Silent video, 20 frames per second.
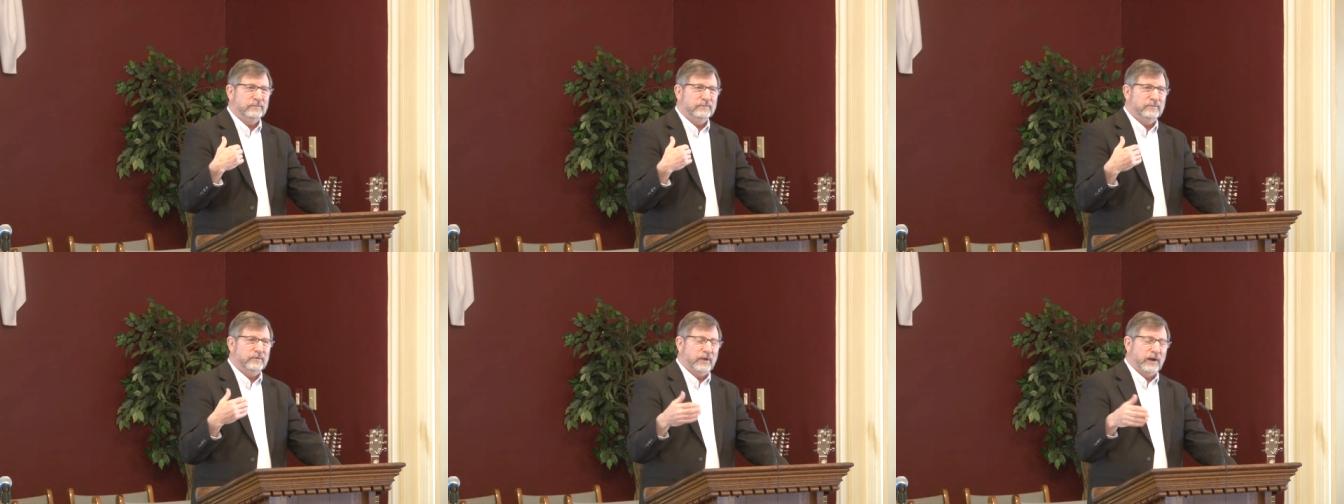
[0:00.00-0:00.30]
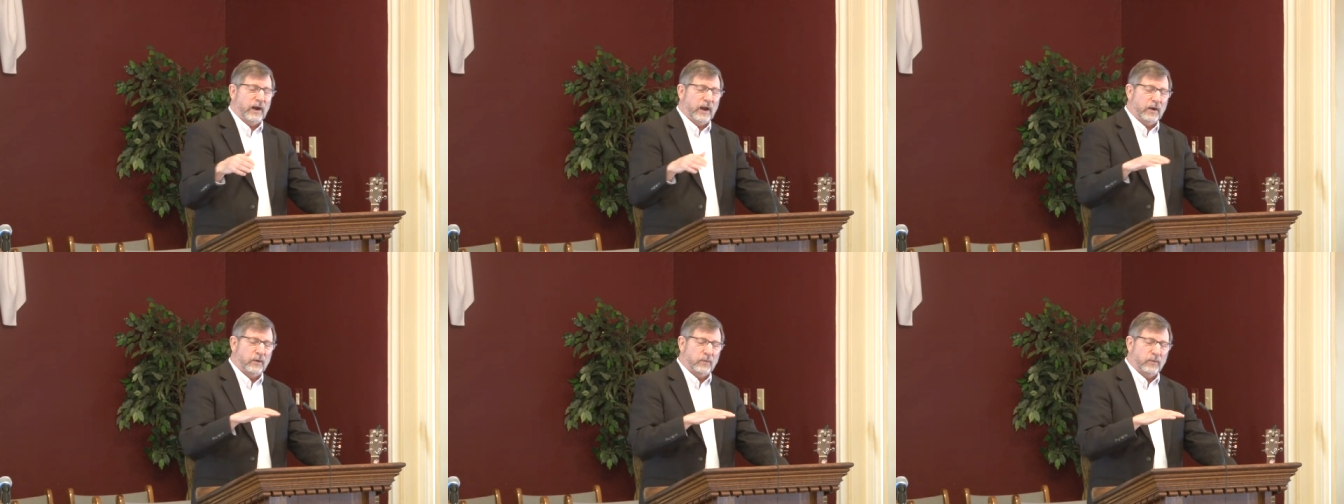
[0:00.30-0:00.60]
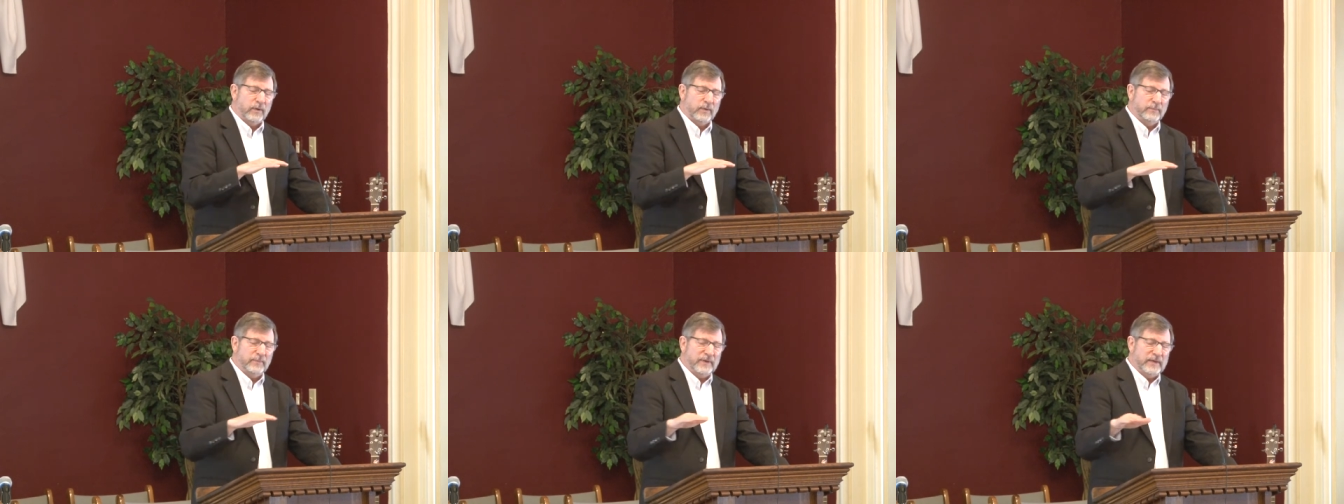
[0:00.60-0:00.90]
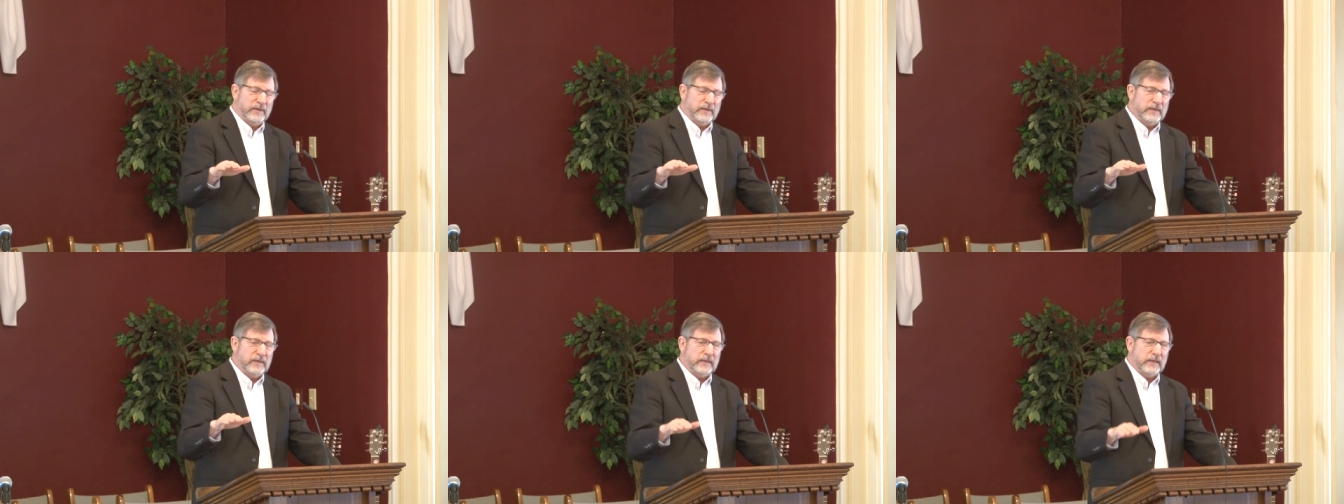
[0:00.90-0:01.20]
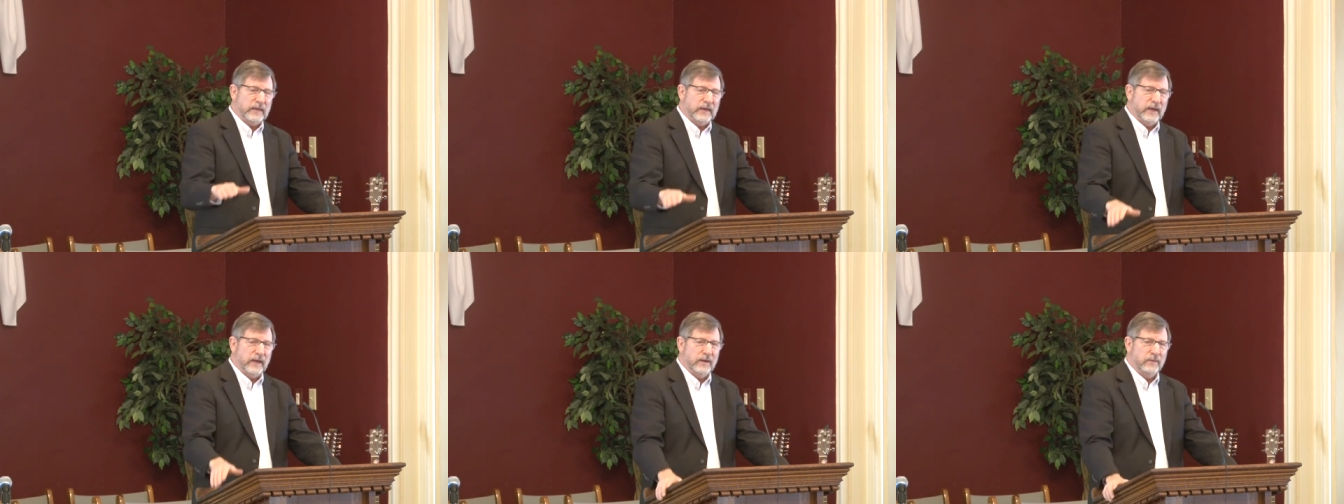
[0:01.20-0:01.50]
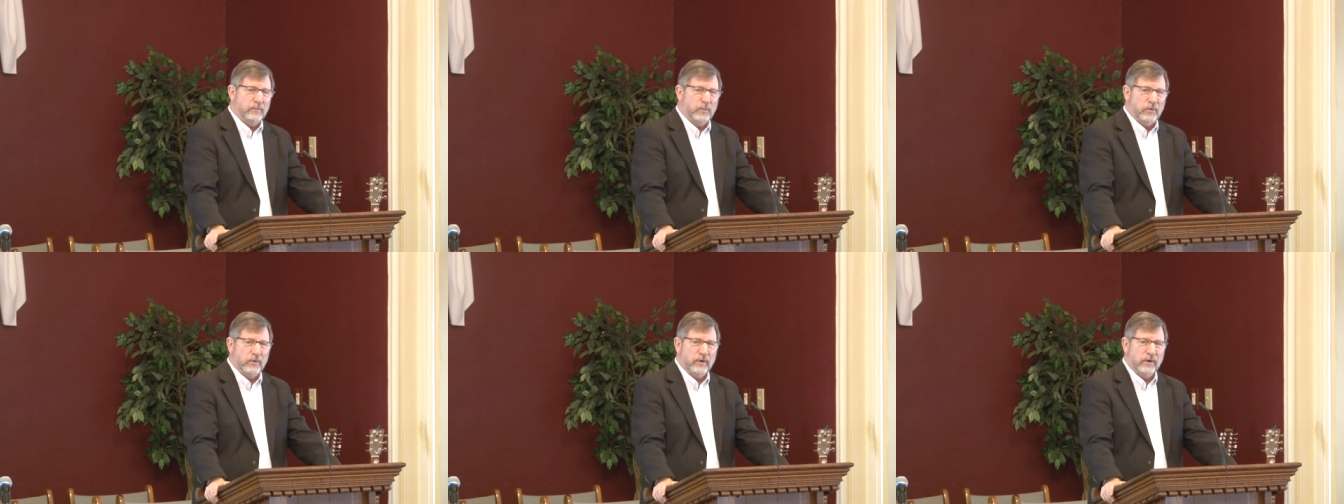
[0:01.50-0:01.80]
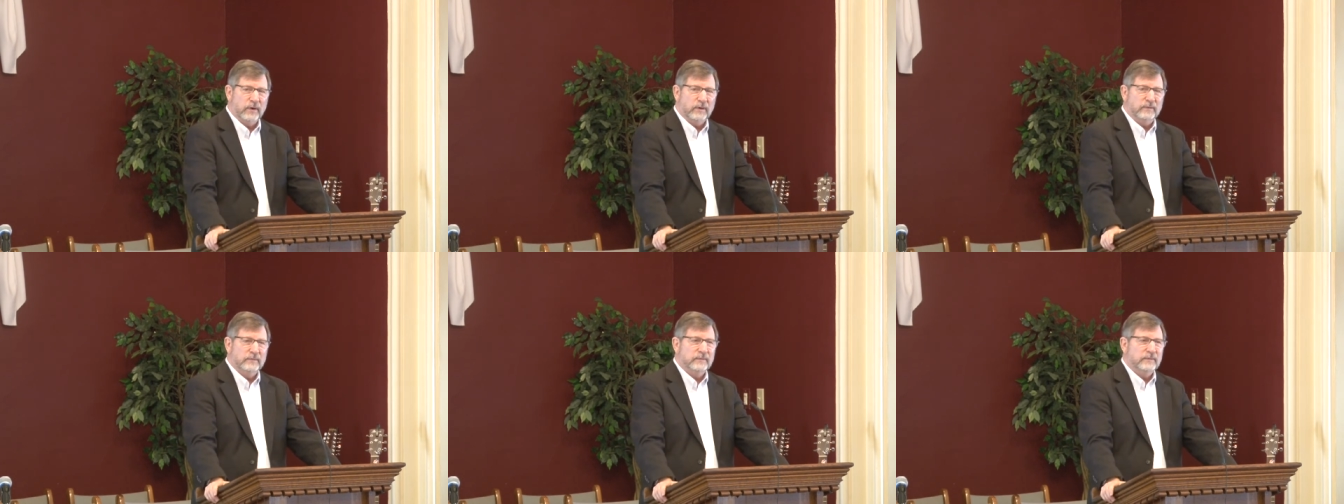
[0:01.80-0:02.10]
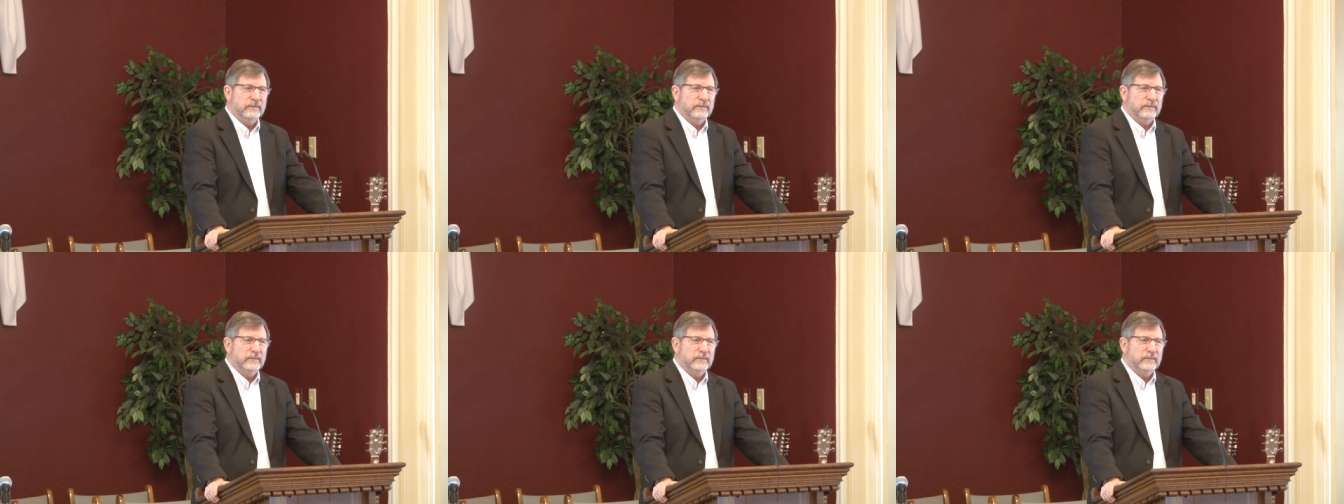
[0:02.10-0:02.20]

said, I don't want to be deacon anymore.